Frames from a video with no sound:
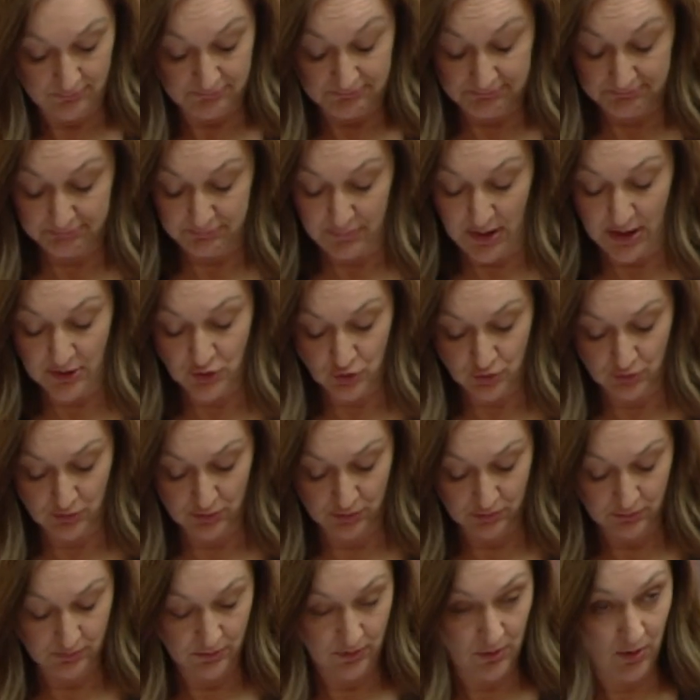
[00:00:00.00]

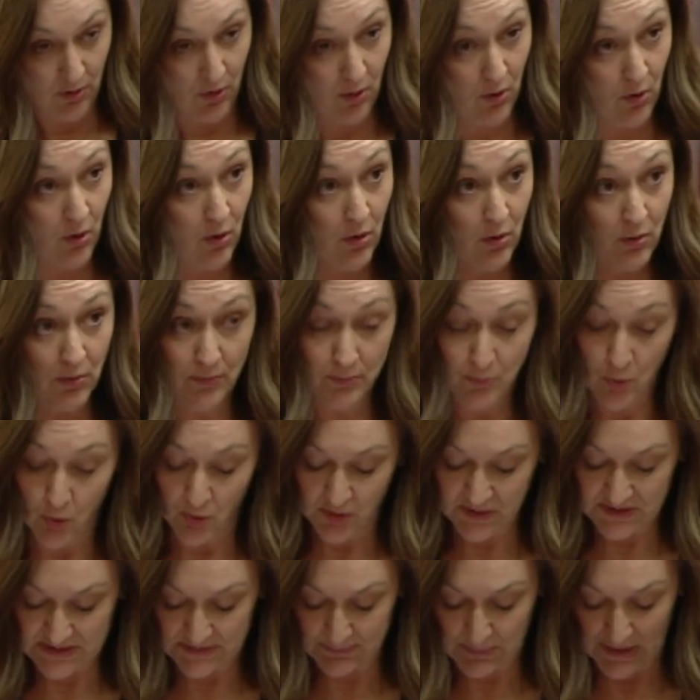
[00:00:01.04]
petrol, or more
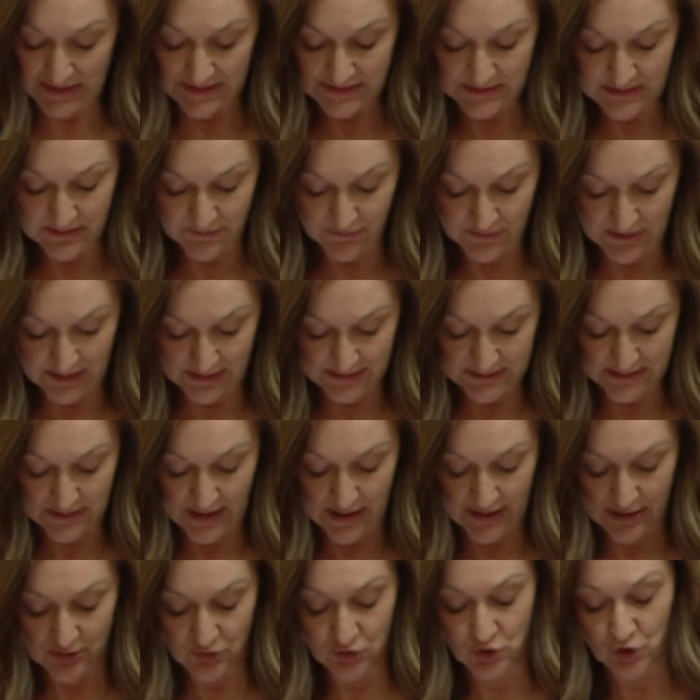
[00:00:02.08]
expensive things
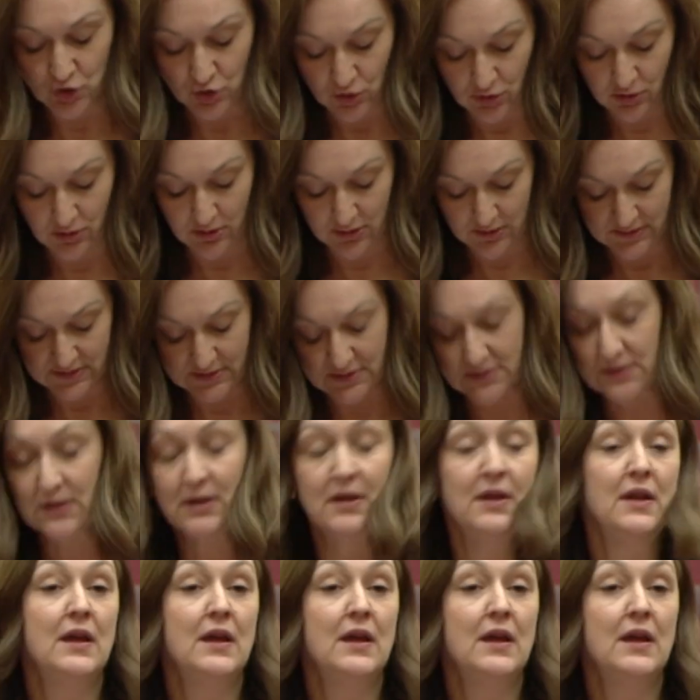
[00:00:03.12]
like insurance,